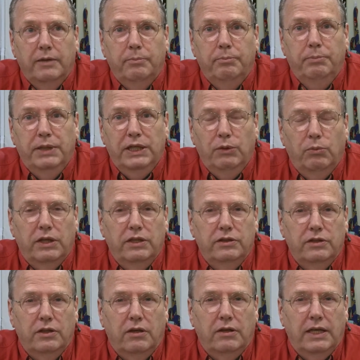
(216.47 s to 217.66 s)
but he wanted to
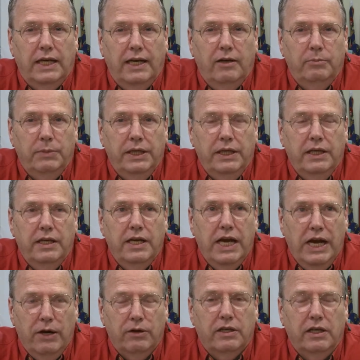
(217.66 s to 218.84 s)
know how many
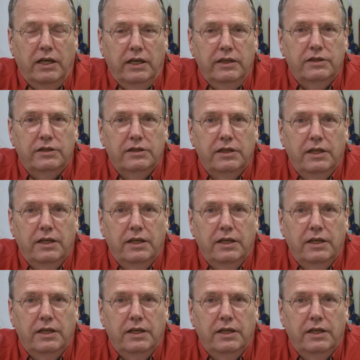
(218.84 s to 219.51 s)
haircuts